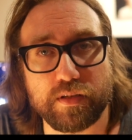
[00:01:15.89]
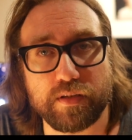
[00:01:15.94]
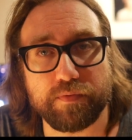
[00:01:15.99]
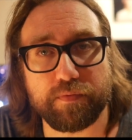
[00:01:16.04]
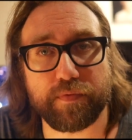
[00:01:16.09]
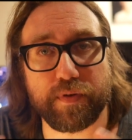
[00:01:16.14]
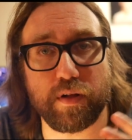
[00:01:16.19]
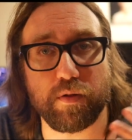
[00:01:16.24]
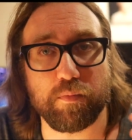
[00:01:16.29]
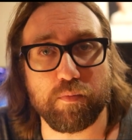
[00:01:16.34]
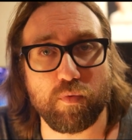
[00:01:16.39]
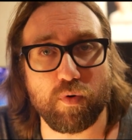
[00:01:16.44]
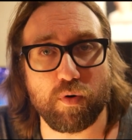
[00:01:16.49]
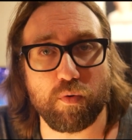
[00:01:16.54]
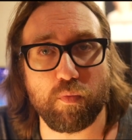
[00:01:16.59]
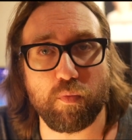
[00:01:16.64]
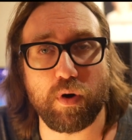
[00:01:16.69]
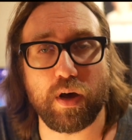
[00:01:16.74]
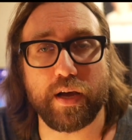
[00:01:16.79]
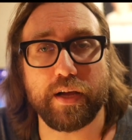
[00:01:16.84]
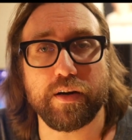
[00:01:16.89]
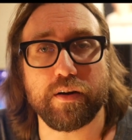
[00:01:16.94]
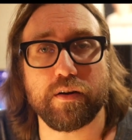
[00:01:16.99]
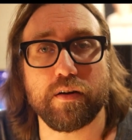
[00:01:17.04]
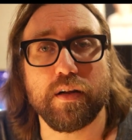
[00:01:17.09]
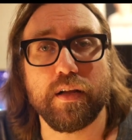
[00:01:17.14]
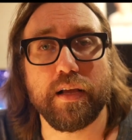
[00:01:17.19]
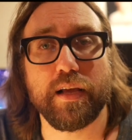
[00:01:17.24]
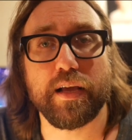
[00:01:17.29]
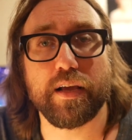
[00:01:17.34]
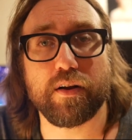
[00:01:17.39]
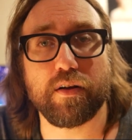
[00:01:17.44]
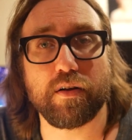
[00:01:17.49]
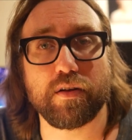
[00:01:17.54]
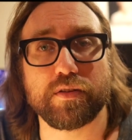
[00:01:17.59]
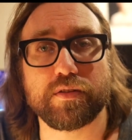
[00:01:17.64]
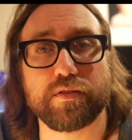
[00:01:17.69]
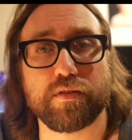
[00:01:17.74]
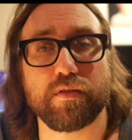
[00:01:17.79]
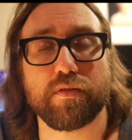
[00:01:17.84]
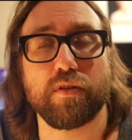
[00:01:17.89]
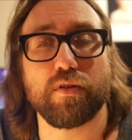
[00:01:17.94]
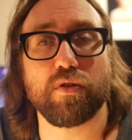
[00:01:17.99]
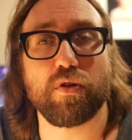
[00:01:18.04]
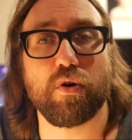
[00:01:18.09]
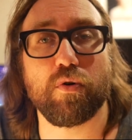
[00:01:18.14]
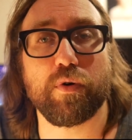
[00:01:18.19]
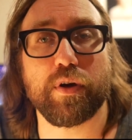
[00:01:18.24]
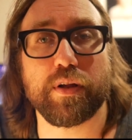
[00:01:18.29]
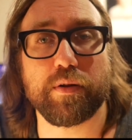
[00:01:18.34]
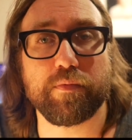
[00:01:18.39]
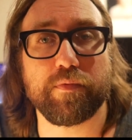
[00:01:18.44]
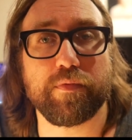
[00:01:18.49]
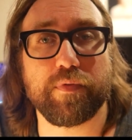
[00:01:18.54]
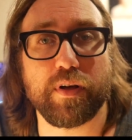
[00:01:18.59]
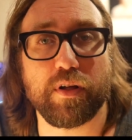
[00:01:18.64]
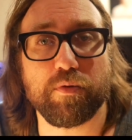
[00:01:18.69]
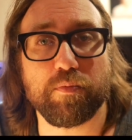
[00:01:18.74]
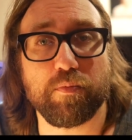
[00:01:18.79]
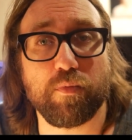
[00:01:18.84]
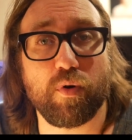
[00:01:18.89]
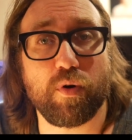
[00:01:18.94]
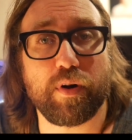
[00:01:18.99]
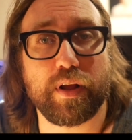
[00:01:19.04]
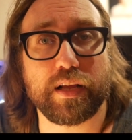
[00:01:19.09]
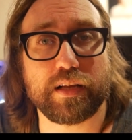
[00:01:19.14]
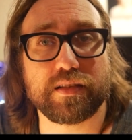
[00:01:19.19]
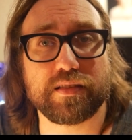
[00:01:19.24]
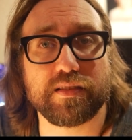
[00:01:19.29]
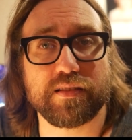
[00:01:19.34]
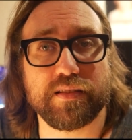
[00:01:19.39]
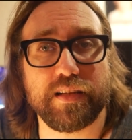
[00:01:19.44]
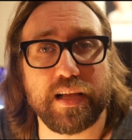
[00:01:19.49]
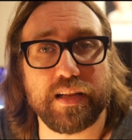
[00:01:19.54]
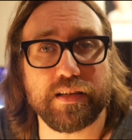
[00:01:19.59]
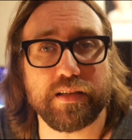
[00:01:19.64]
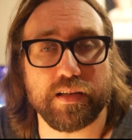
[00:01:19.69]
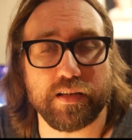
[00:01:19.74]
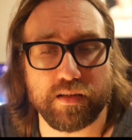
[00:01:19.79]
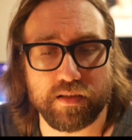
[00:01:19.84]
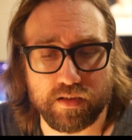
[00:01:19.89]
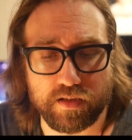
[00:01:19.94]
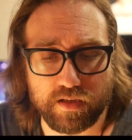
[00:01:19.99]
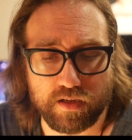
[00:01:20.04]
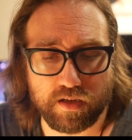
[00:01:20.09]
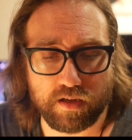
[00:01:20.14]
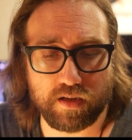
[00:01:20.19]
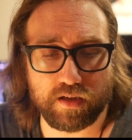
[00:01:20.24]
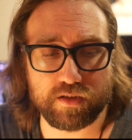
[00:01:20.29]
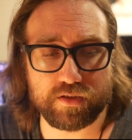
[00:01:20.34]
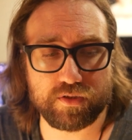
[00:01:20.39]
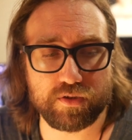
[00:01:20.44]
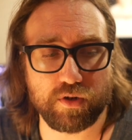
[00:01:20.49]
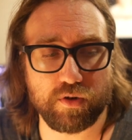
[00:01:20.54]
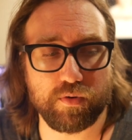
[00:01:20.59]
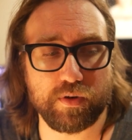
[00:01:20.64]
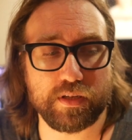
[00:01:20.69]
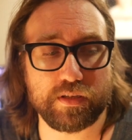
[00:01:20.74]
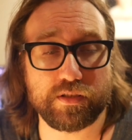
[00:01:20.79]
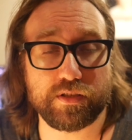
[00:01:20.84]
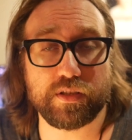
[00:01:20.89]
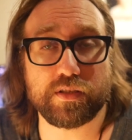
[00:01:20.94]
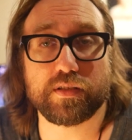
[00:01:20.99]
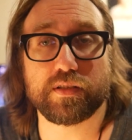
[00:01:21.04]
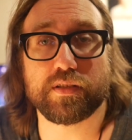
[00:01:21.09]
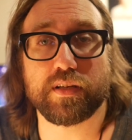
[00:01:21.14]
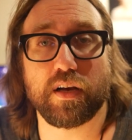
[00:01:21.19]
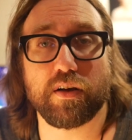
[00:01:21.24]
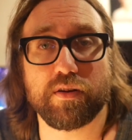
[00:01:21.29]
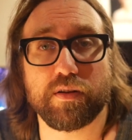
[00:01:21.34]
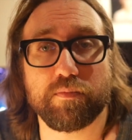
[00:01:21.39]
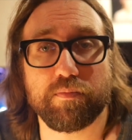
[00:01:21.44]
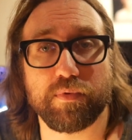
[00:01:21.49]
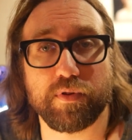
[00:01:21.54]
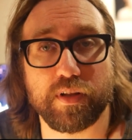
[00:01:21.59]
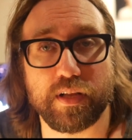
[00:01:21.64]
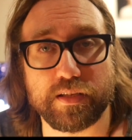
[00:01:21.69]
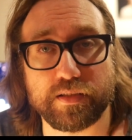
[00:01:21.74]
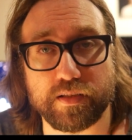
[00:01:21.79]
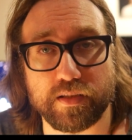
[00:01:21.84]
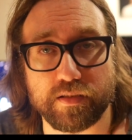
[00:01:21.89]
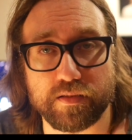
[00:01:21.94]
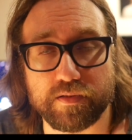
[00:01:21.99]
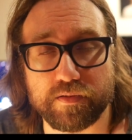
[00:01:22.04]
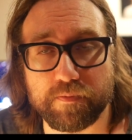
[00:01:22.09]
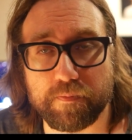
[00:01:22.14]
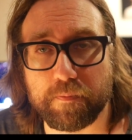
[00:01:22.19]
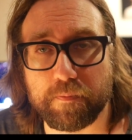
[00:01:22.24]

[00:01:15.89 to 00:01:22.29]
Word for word: It felt more wider. Also, the low end felt more extended. Also, it just sounded pleasant.